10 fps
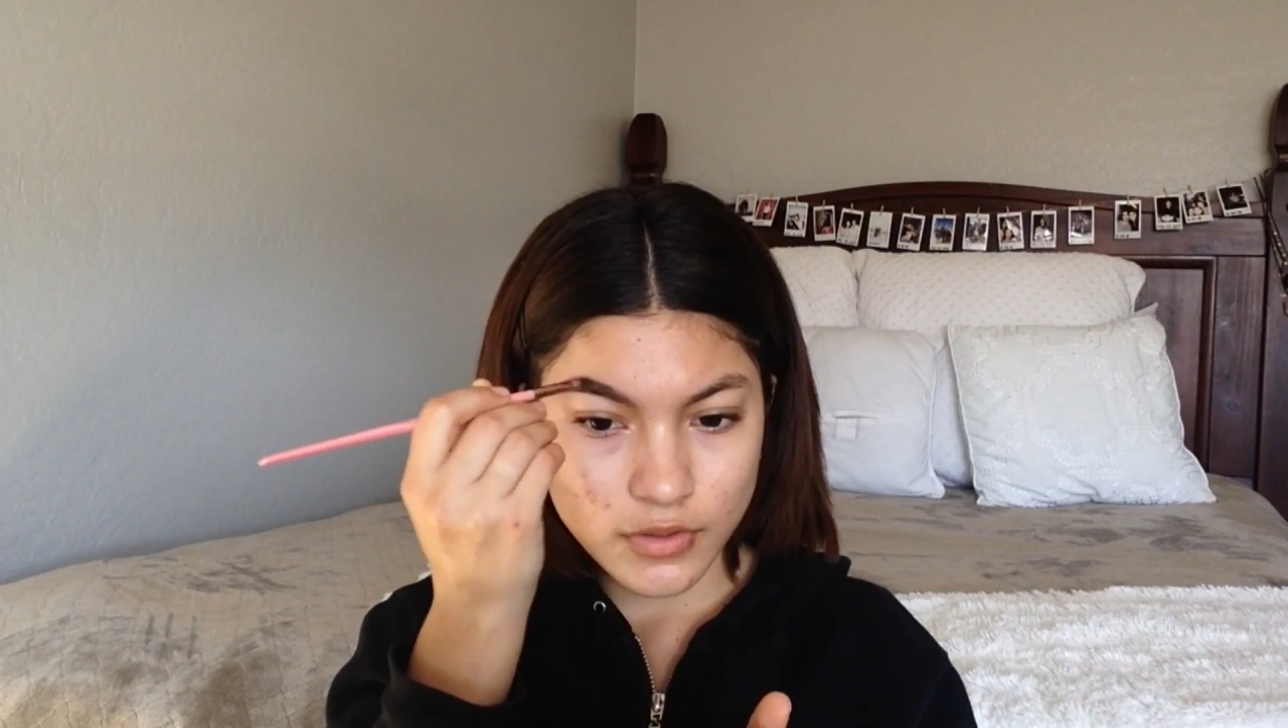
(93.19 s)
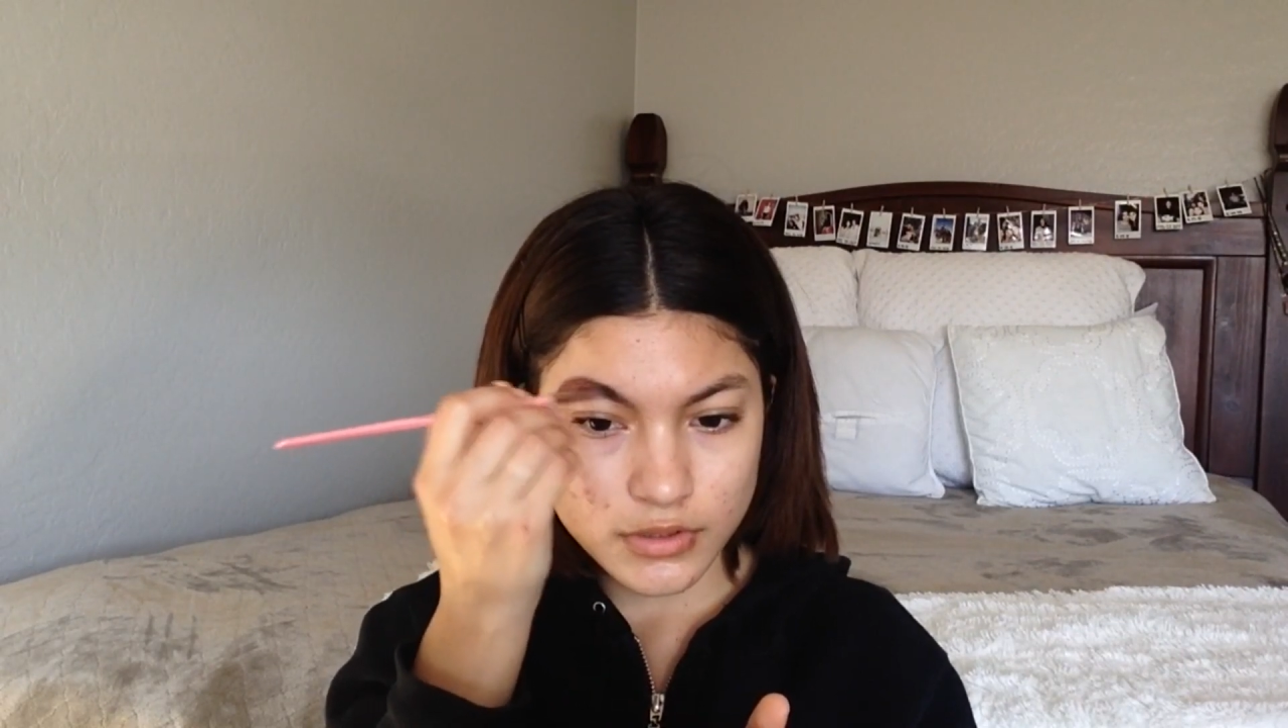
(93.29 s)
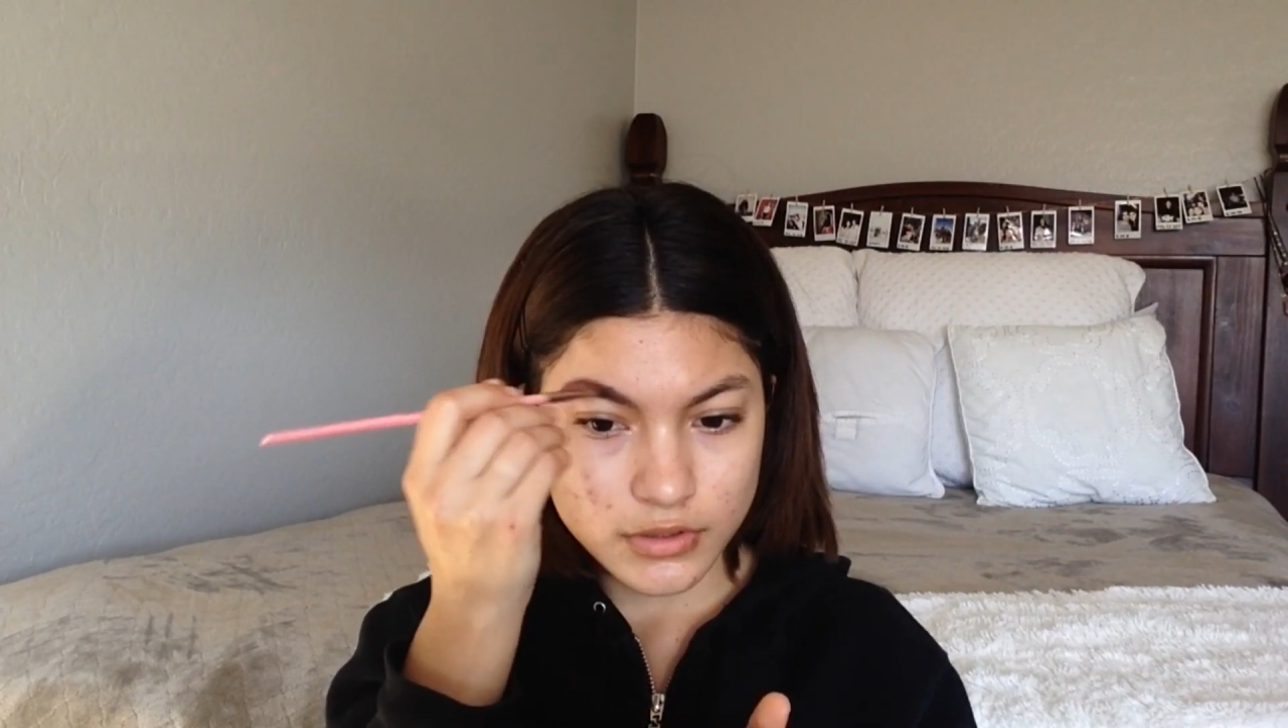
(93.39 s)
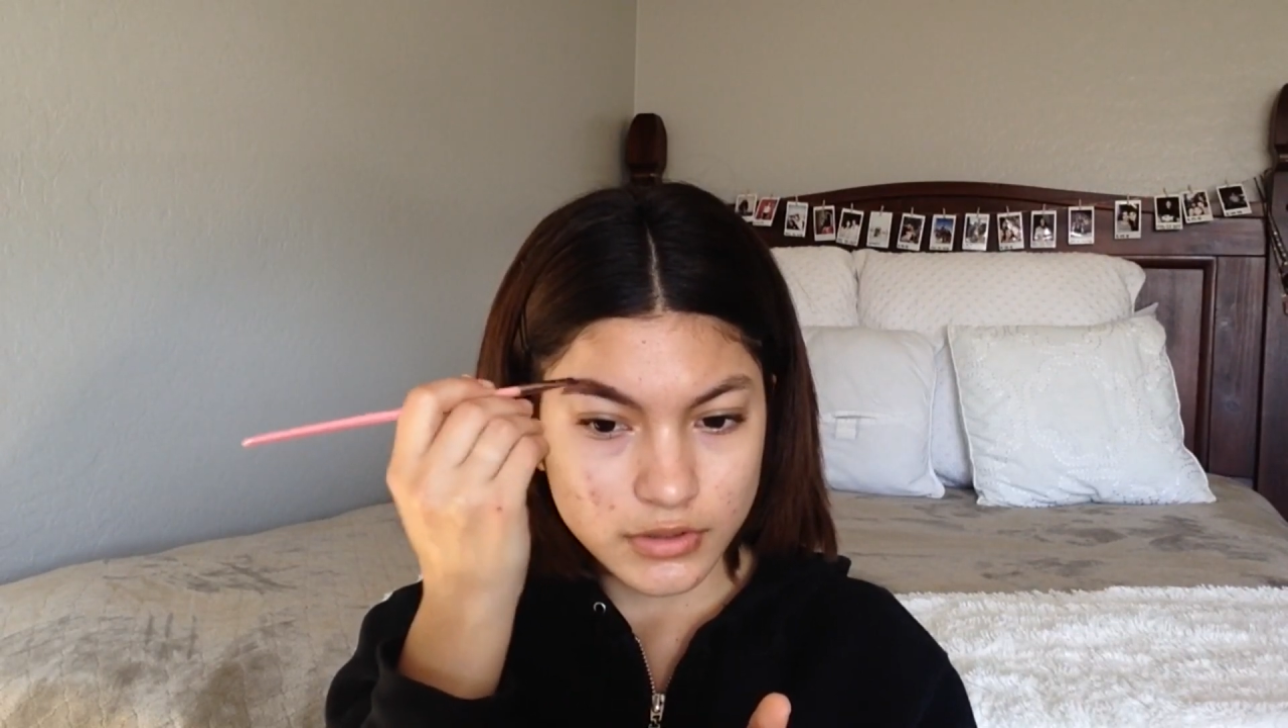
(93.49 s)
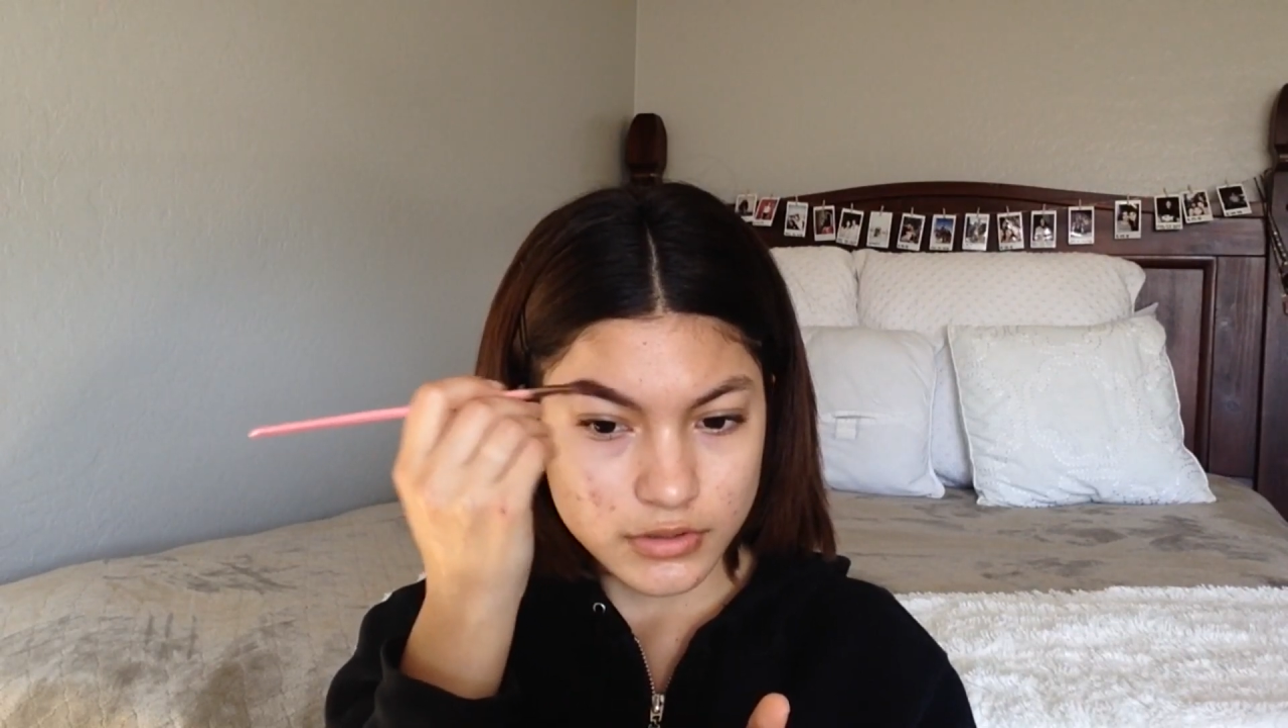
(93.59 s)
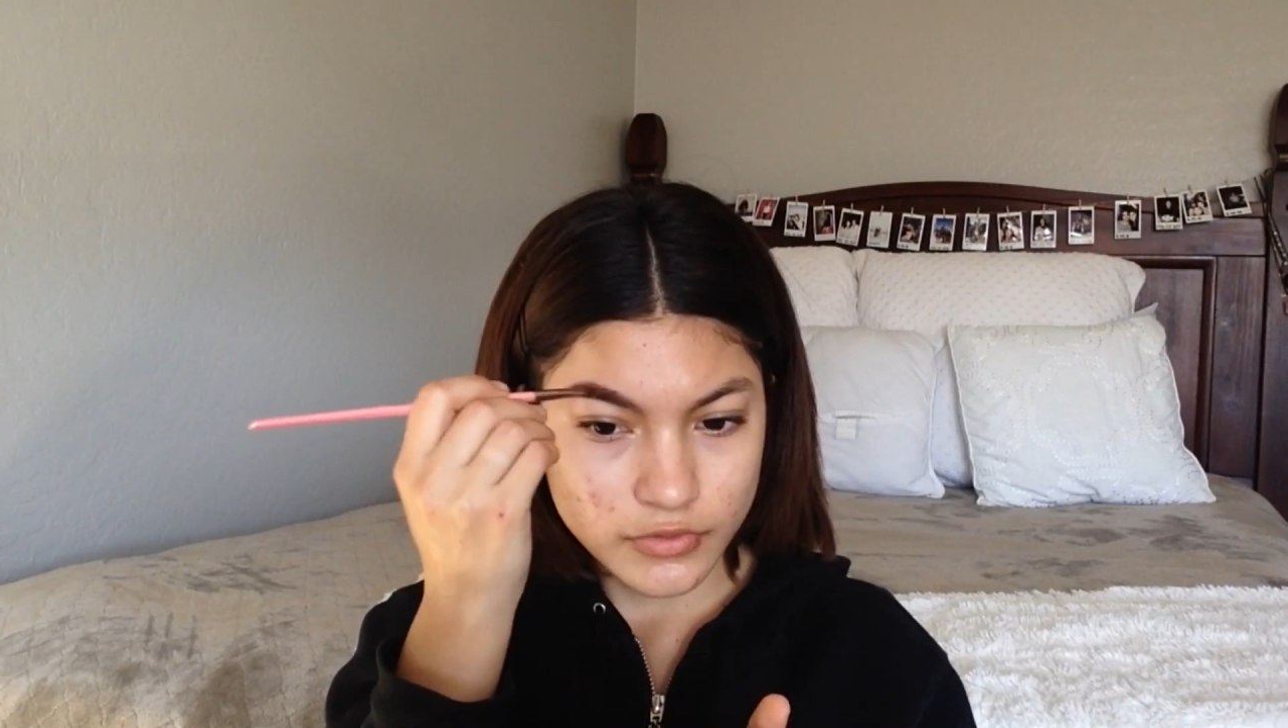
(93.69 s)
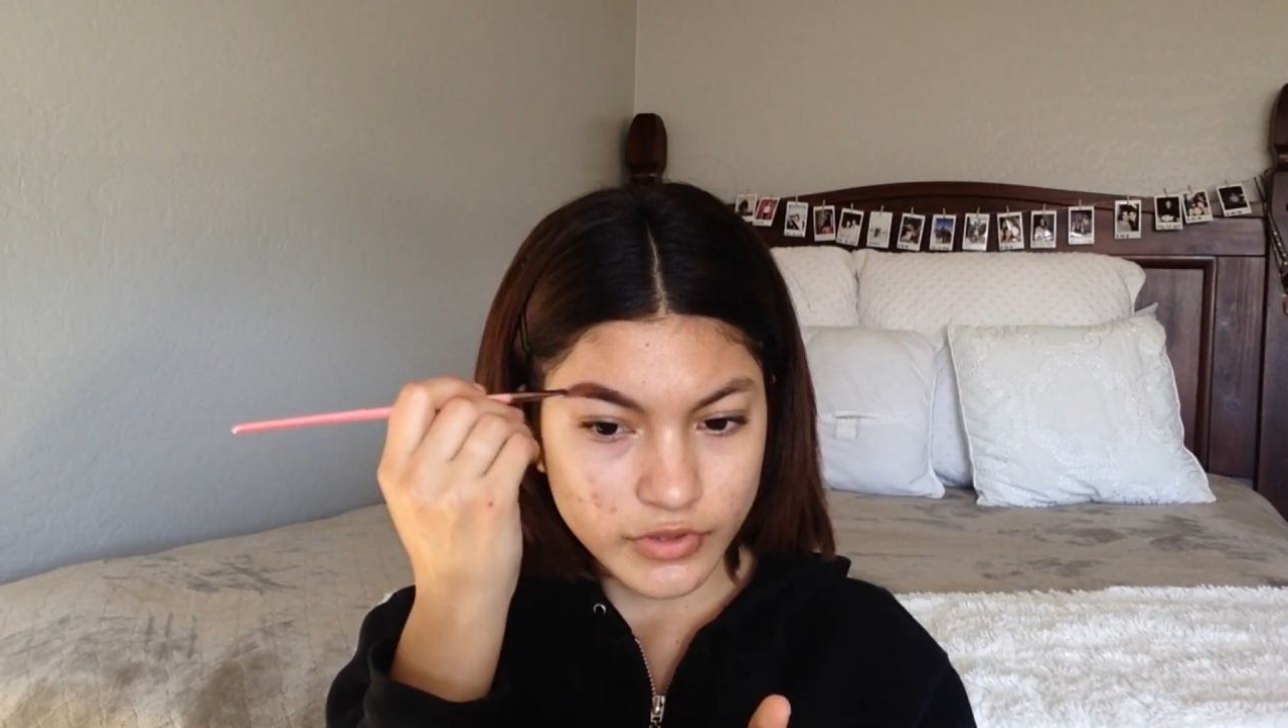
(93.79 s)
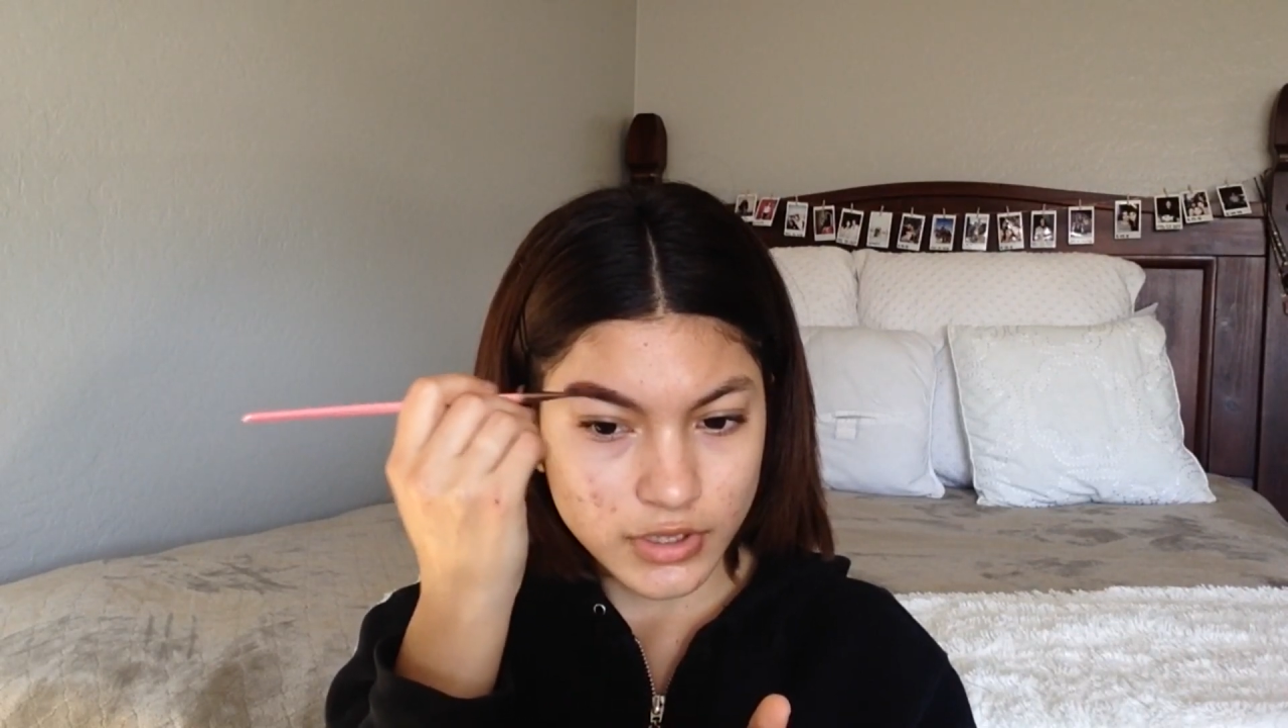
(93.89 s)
through.